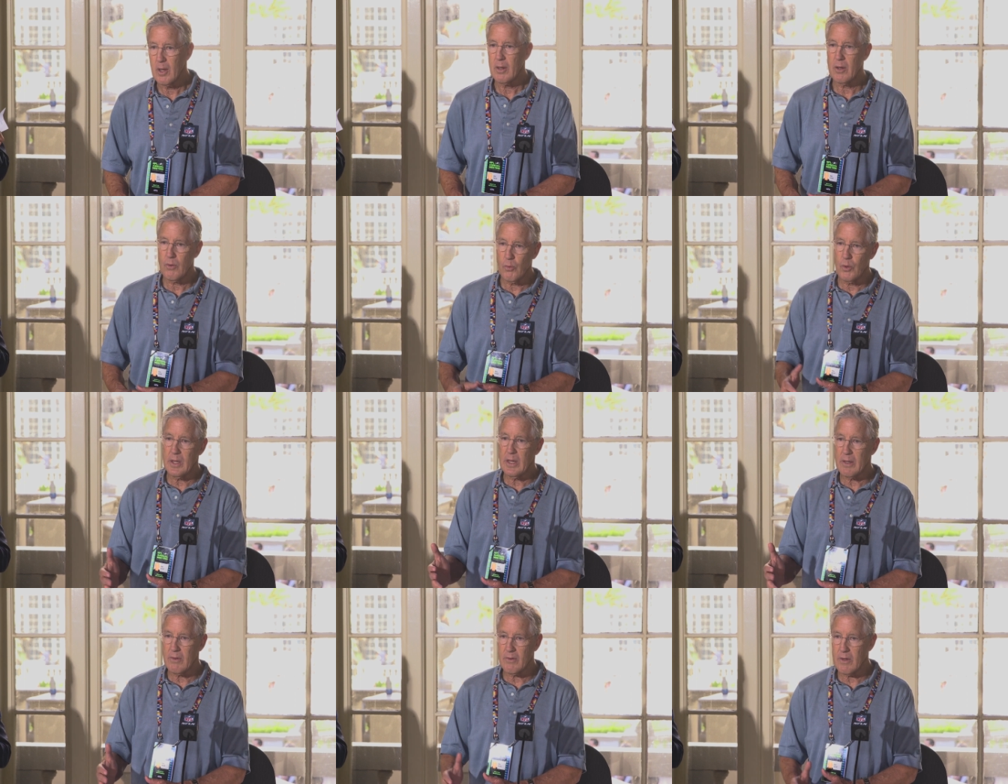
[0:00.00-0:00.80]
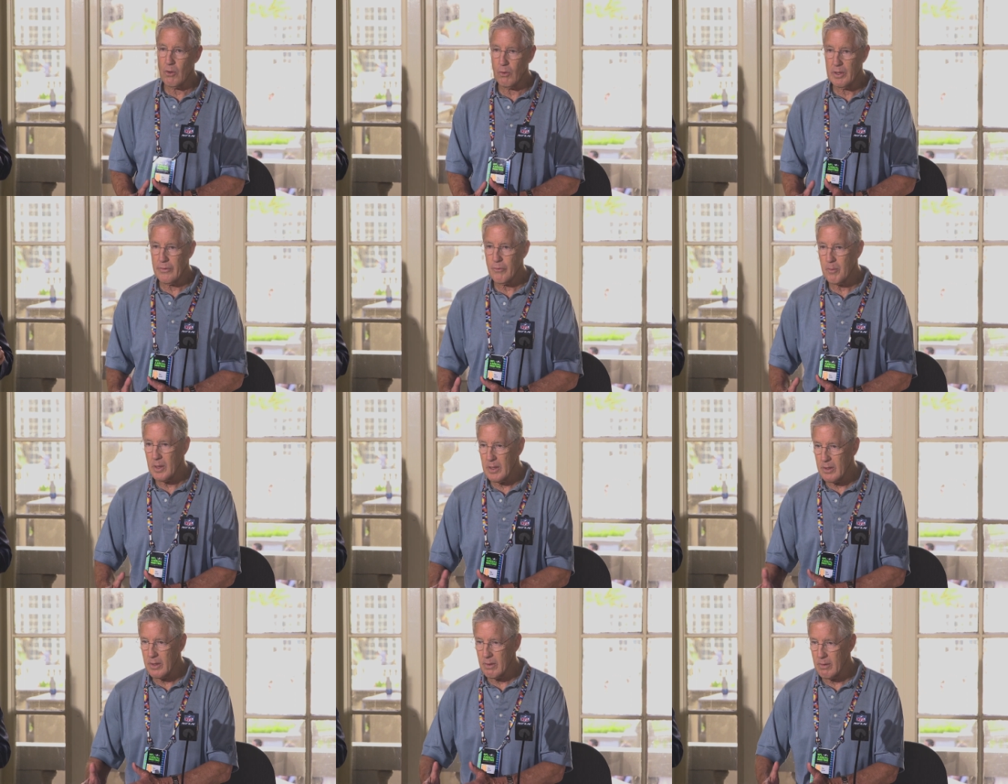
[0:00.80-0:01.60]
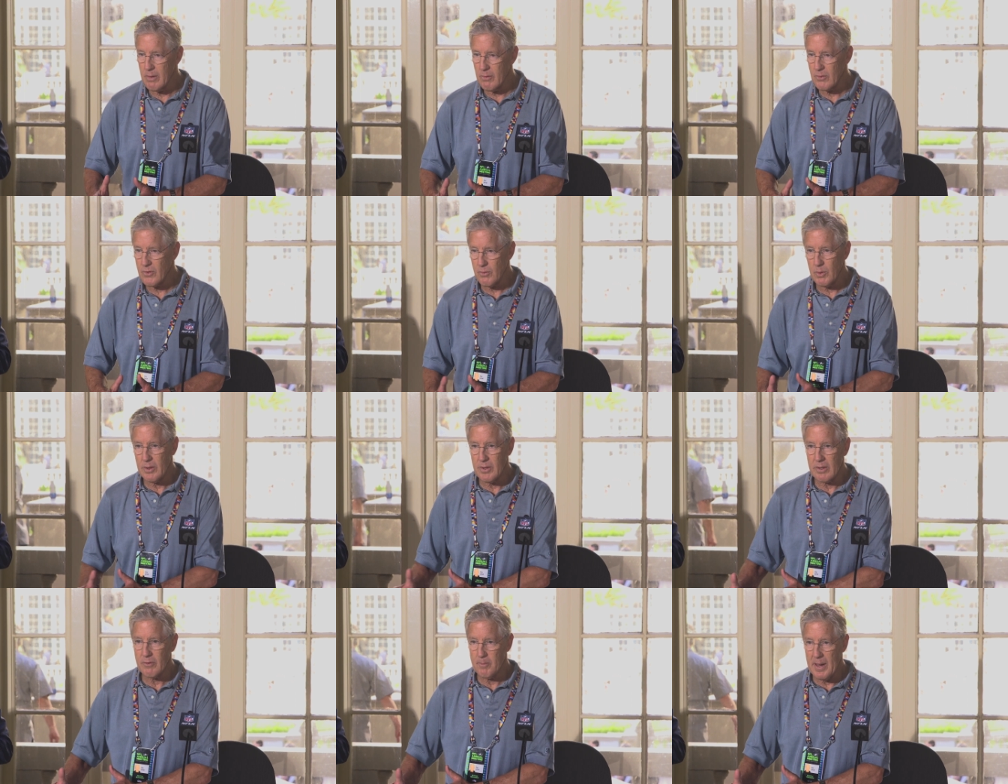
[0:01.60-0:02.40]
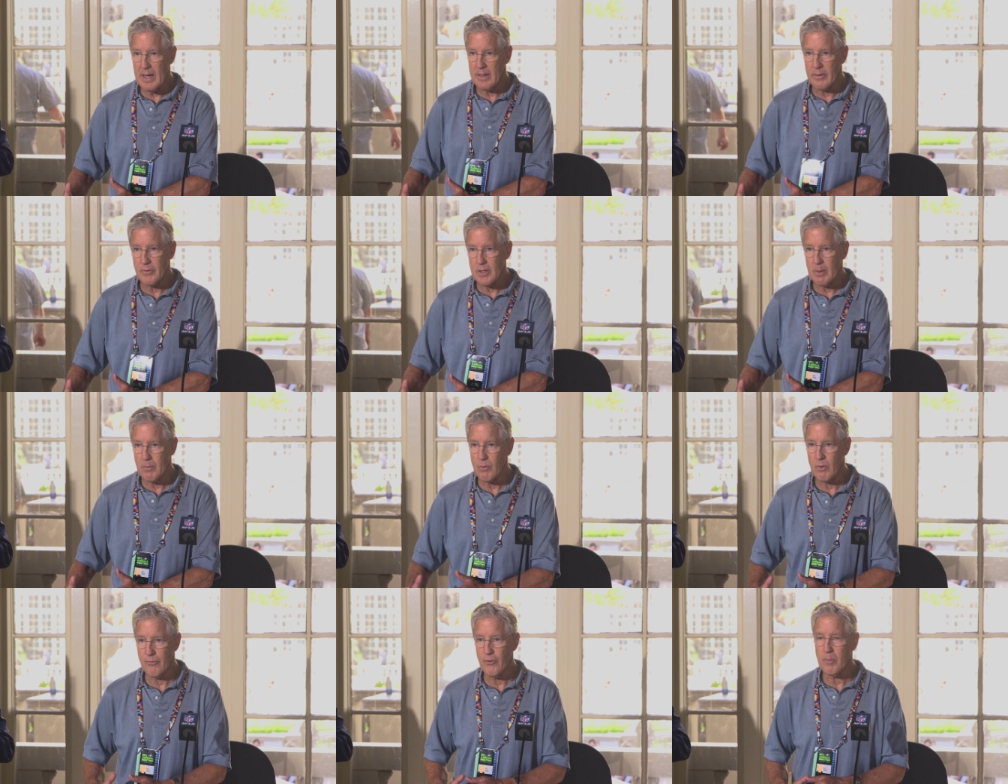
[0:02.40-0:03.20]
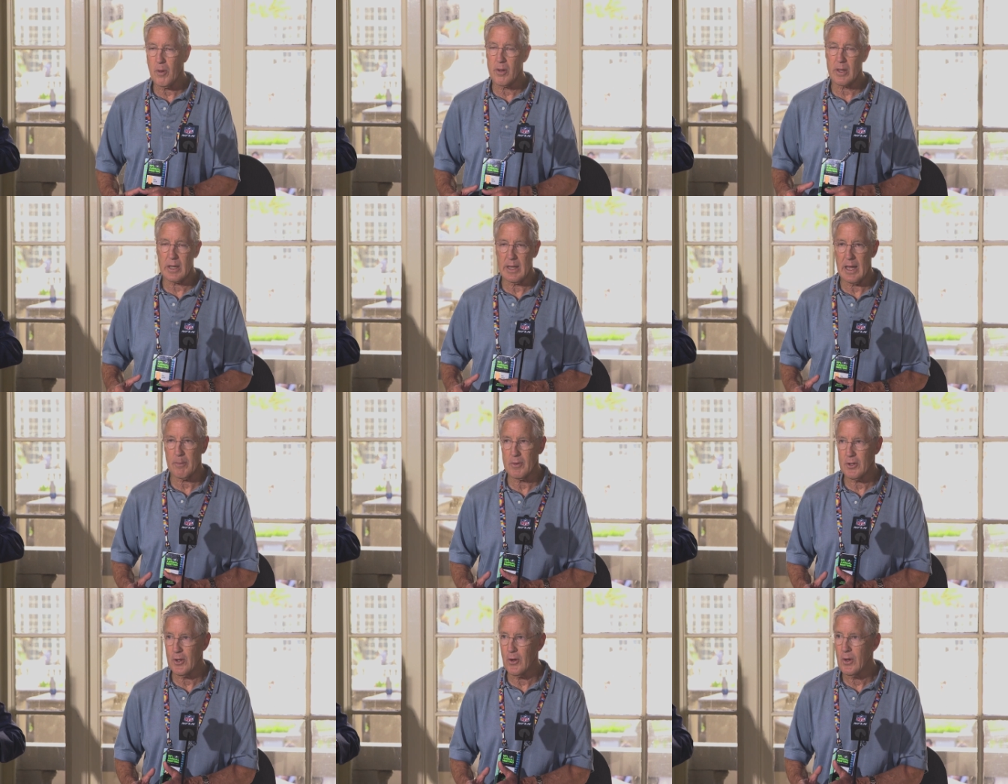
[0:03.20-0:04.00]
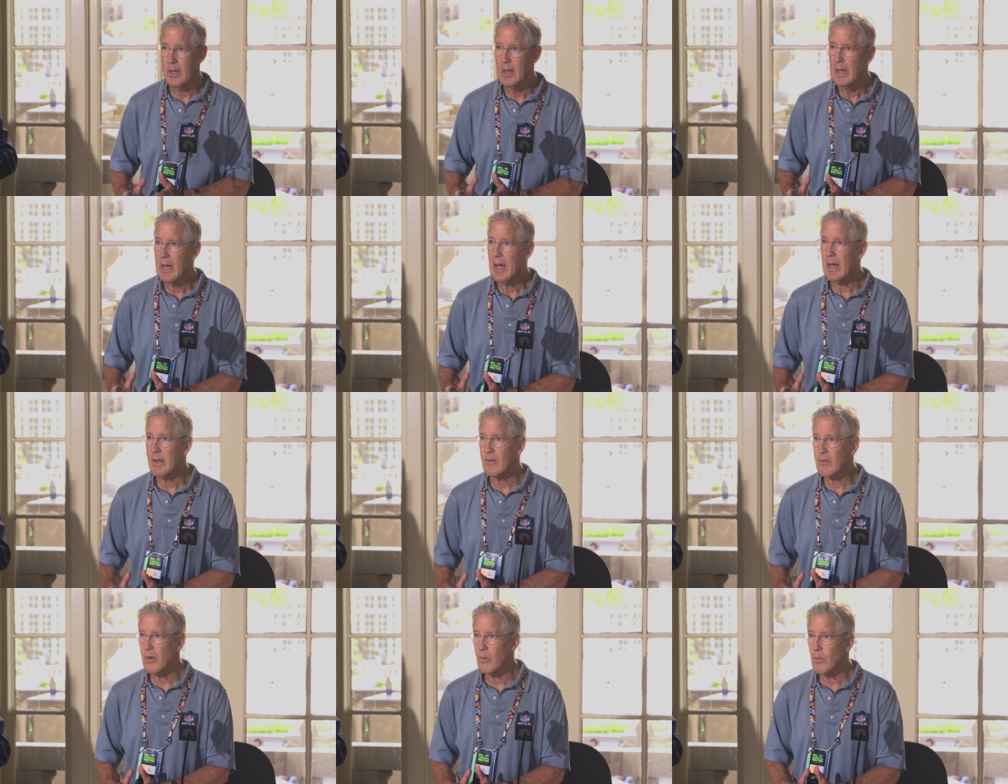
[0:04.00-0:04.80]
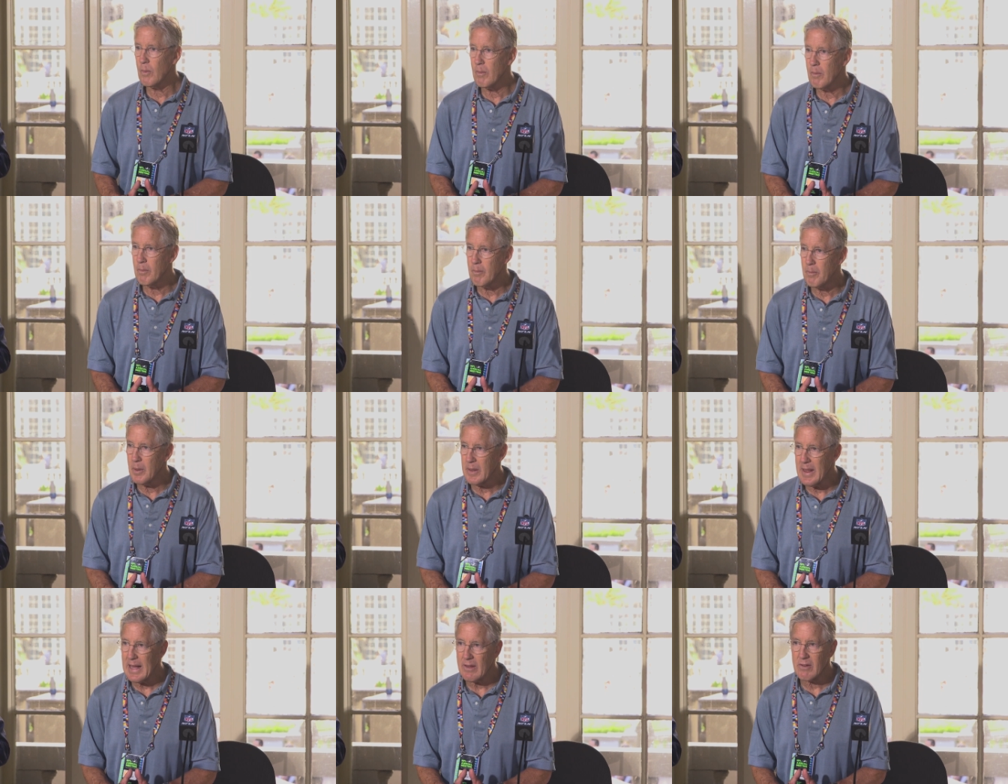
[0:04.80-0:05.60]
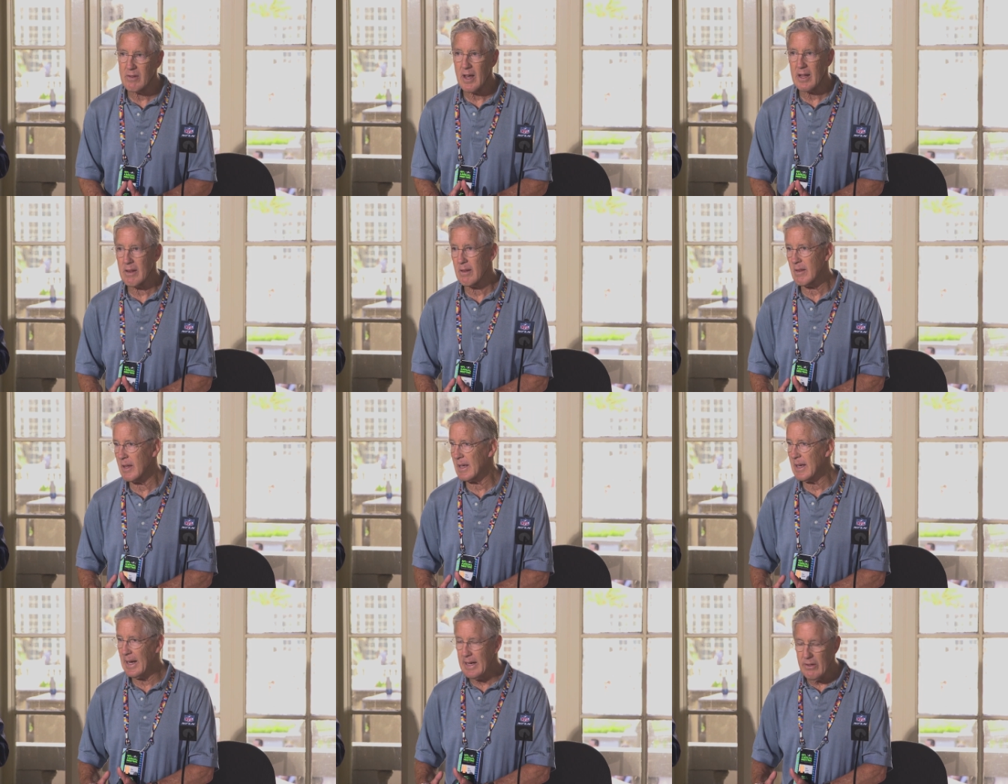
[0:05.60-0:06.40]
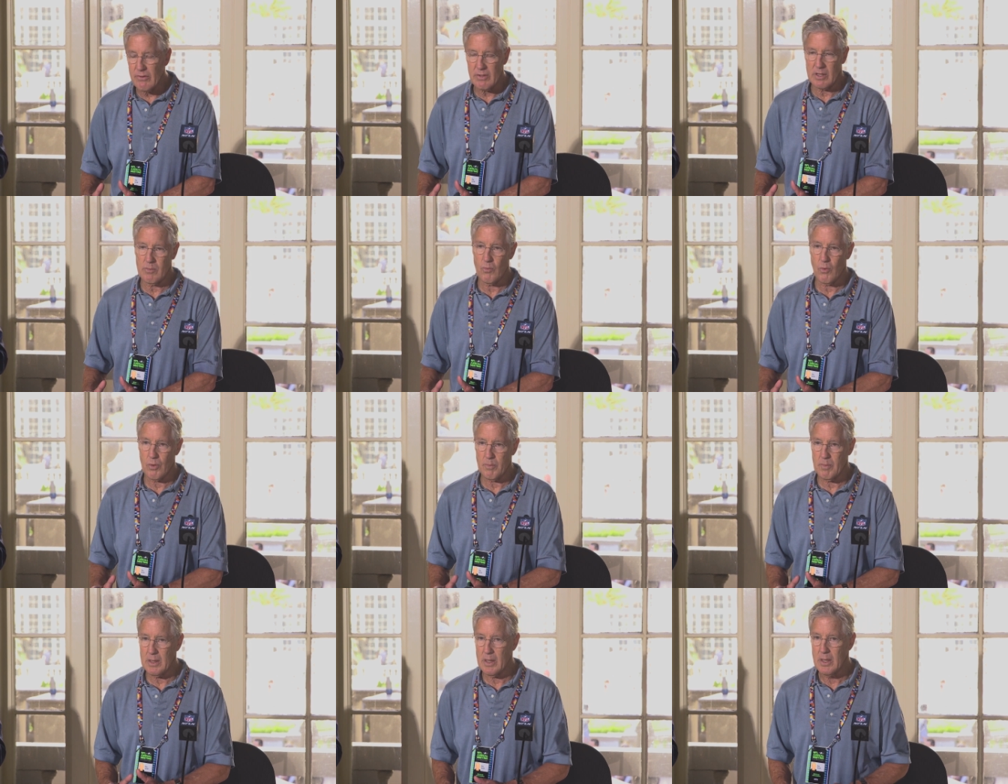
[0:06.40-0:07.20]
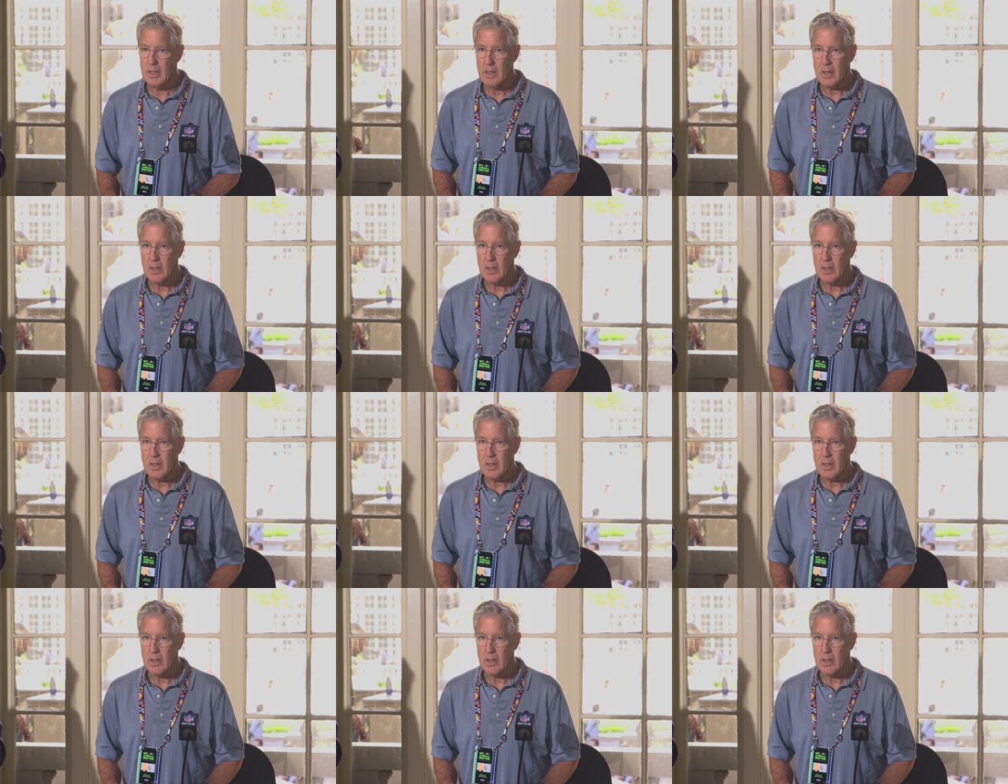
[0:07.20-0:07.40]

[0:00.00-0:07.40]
You know, Woody had told everybody that there was three things bad every time you throw the football that could happen. You know, and so, but that's not the case anymore. I mean,